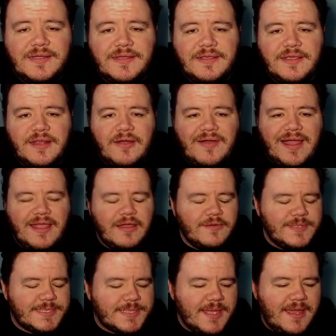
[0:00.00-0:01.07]
You know, I
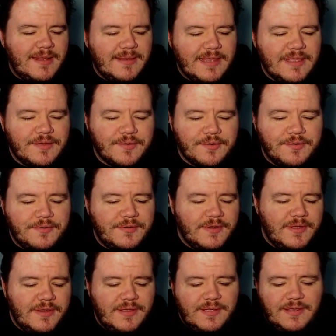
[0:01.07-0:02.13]
always thought Linkaru
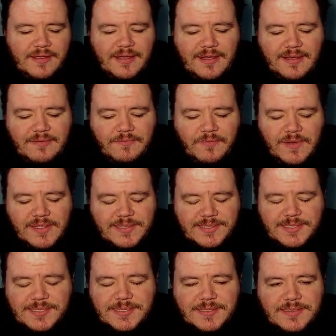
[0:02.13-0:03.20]

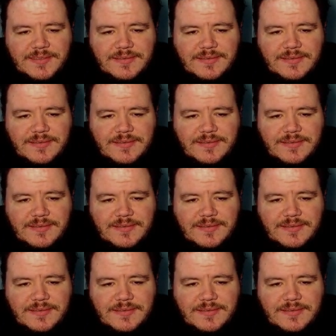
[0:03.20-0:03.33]
was